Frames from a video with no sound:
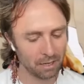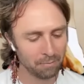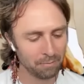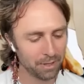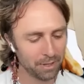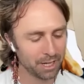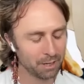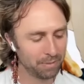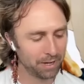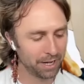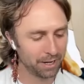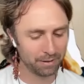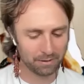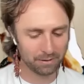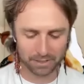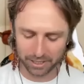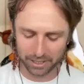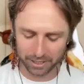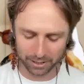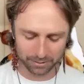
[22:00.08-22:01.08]
something
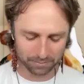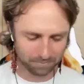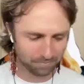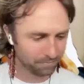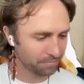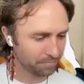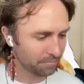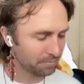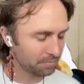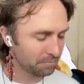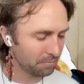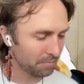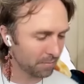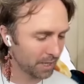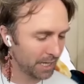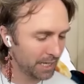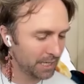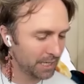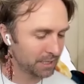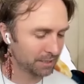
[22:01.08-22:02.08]
about, you know,
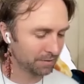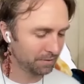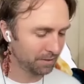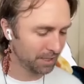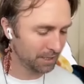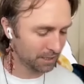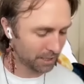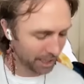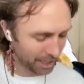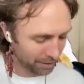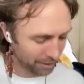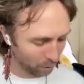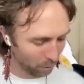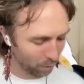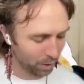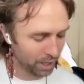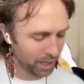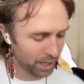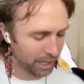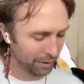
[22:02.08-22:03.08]
each of these kind of
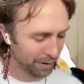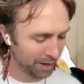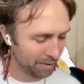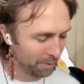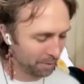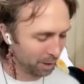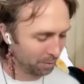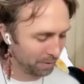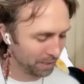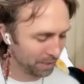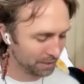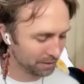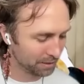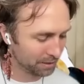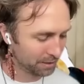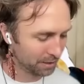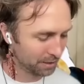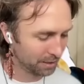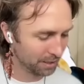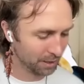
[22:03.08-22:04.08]
ordinary
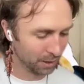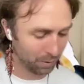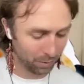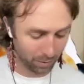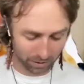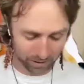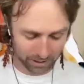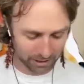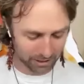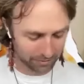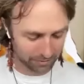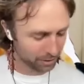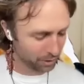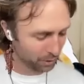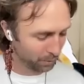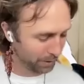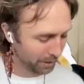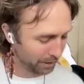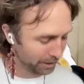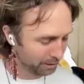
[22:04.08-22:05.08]
moments, or at least for
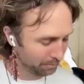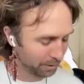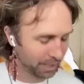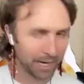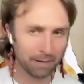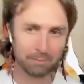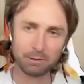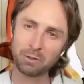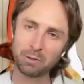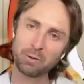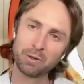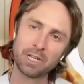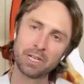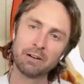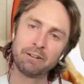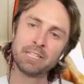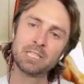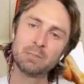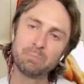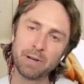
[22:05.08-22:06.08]
queers, perhaps
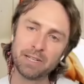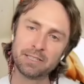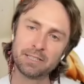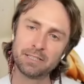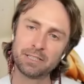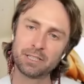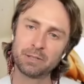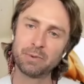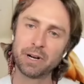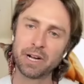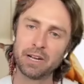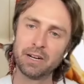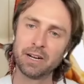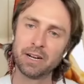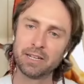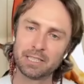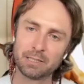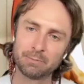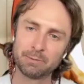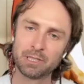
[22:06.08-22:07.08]
ordinary spaces or
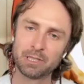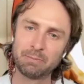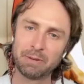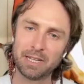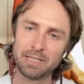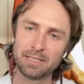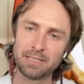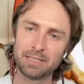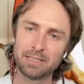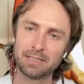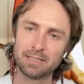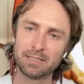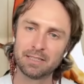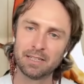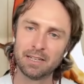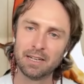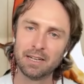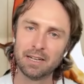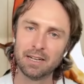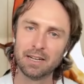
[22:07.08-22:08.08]
recognizable spaces,